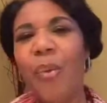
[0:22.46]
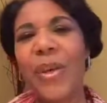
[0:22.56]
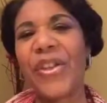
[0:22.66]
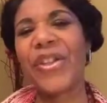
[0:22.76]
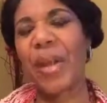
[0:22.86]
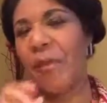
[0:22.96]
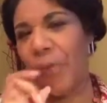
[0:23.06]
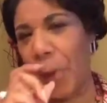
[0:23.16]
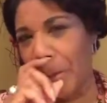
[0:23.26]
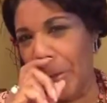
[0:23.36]
with some
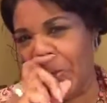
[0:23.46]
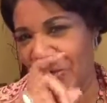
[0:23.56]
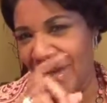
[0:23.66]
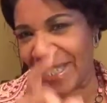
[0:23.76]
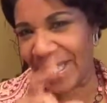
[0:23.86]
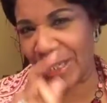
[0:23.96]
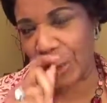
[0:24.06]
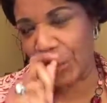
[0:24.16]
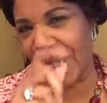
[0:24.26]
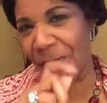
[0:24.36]
of your movements
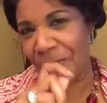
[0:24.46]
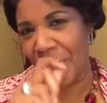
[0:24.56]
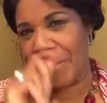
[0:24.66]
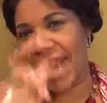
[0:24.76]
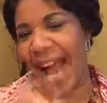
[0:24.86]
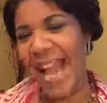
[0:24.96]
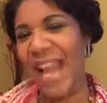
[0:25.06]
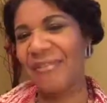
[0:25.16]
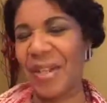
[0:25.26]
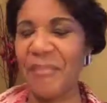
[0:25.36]
this week. But I
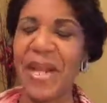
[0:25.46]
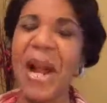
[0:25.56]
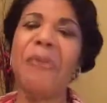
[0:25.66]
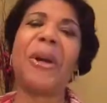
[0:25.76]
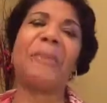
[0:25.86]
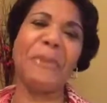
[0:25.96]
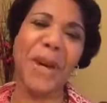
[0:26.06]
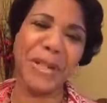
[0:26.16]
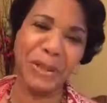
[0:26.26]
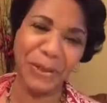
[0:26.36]
have something I want to
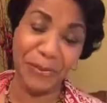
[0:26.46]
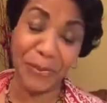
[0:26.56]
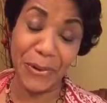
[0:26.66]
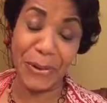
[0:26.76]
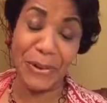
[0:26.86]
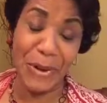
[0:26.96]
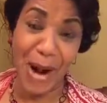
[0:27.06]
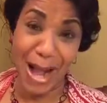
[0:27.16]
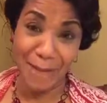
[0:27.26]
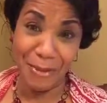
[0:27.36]
press a little further. You know,
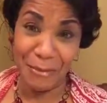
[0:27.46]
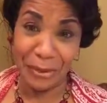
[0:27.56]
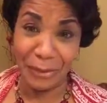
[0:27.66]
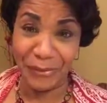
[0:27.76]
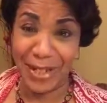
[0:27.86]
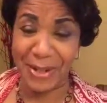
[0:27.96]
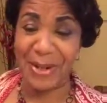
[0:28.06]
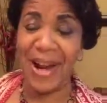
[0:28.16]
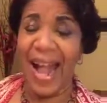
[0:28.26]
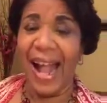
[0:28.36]
I am a
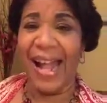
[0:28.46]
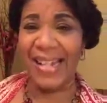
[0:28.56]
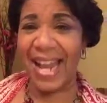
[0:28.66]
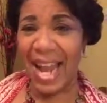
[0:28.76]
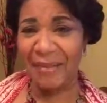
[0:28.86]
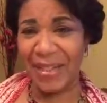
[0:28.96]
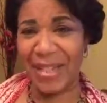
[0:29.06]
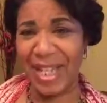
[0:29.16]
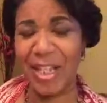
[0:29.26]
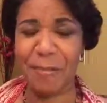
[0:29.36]
motivator and I have
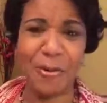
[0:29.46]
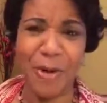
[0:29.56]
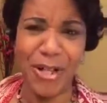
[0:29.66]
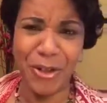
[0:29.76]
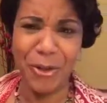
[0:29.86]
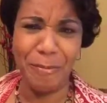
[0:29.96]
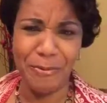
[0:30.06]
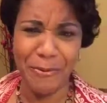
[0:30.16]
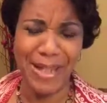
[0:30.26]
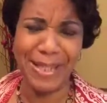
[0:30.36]
this inspirational
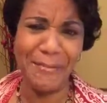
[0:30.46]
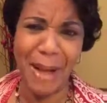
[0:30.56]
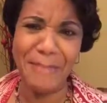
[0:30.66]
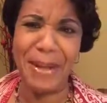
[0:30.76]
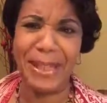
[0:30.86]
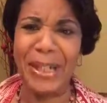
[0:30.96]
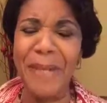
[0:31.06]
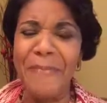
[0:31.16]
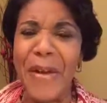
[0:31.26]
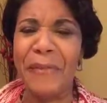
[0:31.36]
press in my belly
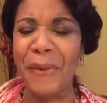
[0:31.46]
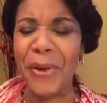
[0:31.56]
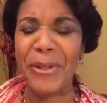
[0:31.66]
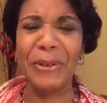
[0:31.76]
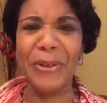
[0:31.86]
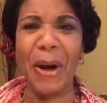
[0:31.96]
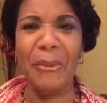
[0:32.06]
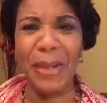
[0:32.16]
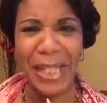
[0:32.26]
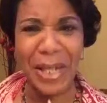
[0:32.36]
for you. So I
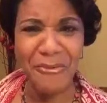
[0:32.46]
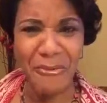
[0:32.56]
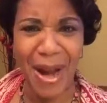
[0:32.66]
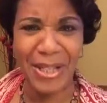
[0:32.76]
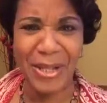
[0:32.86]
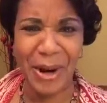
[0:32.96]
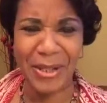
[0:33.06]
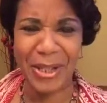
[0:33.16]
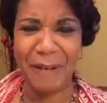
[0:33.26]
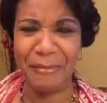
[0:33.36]
want to get right to
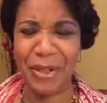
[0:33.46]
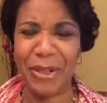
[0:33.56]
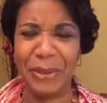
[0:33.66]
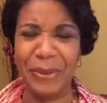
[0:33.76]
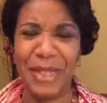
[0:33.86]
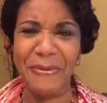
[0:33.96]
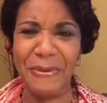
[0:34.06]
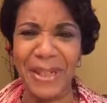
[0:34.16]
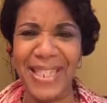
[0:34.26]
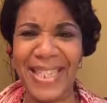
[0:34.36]
our subject so that we can
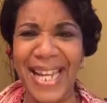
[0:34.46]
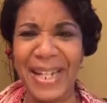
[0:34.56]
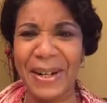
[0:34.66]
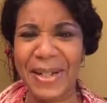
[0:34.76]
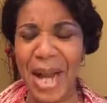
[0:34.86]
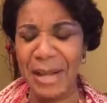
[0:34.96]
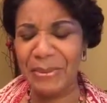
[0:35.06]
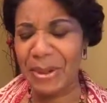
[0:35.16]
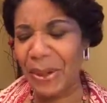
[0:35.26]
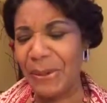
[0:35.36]
really stay in our
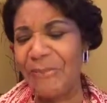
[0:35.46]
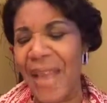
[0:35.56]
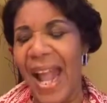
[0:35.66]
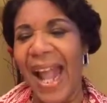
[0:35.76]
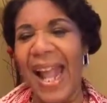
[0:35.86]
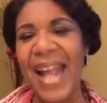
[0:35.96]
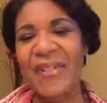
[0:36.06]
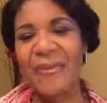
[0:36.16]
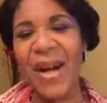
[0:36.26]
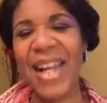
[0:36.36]
time zone.
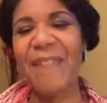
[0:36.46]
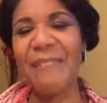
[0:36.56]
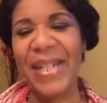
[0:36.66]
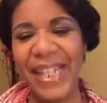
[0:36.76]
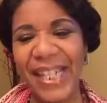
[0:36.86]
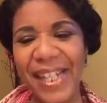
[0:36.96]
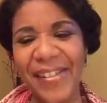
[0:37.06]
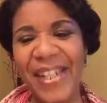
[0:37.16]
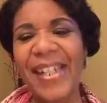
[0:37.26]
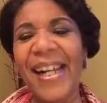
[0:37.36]
And what I've been
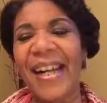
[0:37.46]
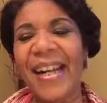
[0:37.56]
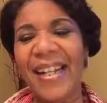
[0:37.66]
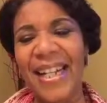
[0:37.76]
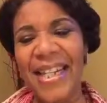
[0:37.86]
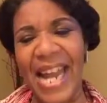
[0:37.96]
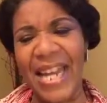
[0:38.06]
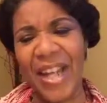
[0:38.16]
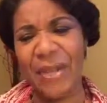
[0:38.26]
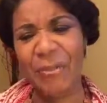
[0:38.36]
hearing
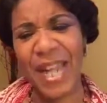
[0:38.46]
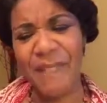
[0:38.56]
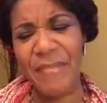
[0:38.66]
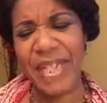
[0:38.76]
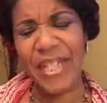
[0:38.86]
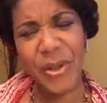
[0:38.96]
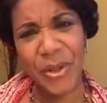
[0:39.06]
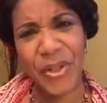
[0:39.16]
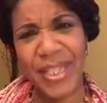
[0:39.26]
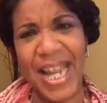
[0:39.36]
and what I've been
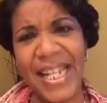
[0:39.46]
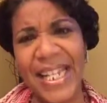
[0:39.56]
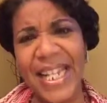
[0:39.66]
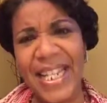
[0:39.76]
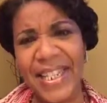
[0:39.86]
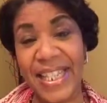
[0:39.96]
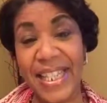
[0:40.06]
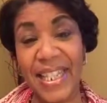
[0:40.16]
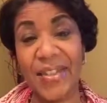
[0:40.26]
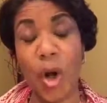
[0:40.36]
understanding is
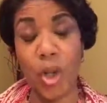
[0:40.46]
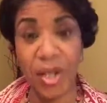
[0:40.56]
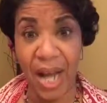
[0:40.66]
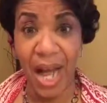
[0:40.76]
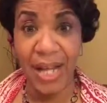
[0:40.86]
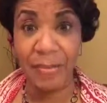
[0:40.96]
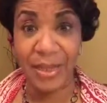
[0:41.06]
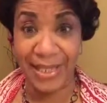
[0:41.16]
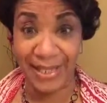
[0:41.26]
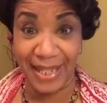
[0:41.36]
things are time
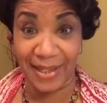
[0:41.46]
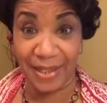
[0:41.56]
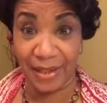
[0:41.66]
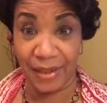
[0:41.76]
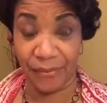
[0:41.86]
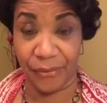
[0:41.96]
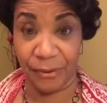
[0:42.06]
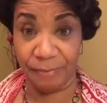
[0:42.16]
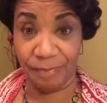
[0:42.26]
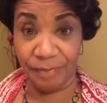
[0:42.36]
sensitive.